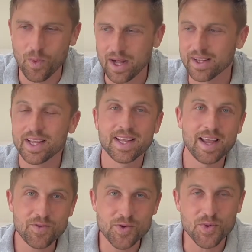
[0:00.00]
Well,
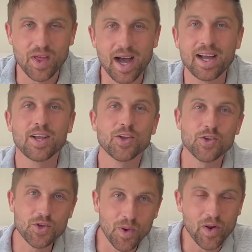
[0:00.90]
if you do that,
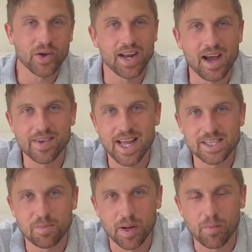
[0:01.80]
you are not going to have a
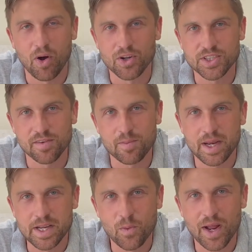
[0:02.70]
nice big pot of
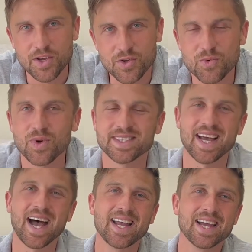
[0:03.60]
money when you
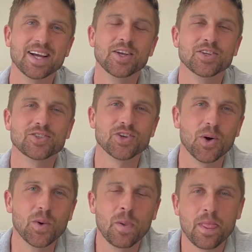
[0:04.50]
retire.
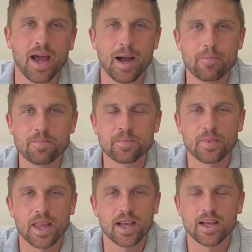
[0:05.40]
So, we're
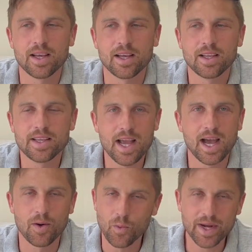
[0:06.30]

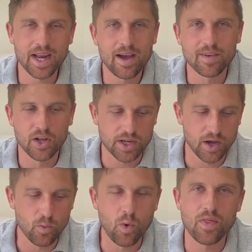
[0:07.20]
going to have a look
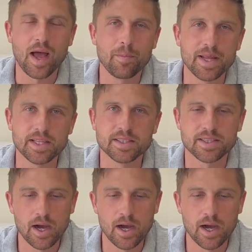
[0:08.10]
at what that means.